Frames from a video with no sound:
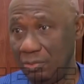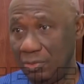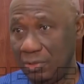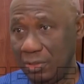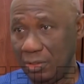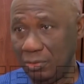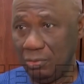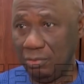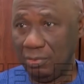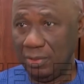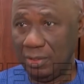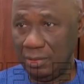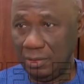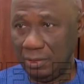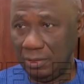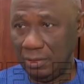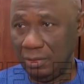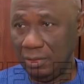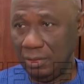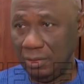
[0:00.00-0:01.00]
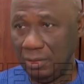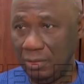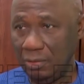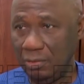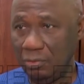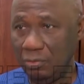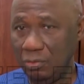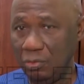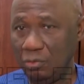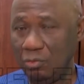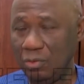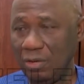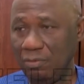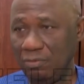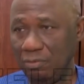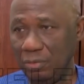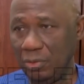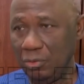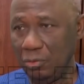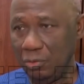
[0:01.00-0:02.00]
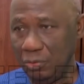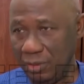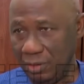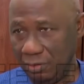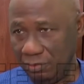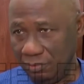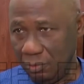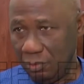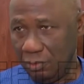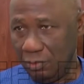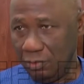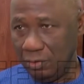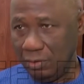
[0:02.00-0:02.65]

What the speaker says: settlement, which we have been noted for,